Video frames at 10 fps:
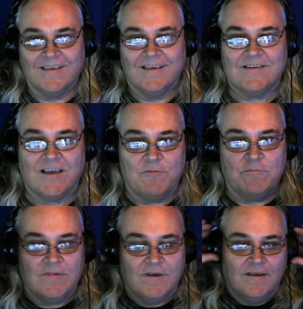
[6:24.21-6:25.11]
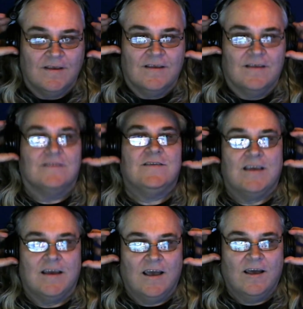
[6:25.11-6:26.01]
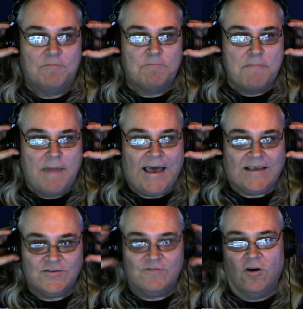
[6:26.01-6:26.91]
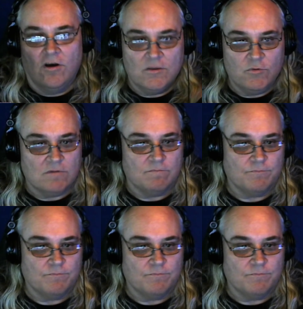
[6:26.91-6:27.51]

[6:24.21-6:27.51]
It's like a massive Hollywood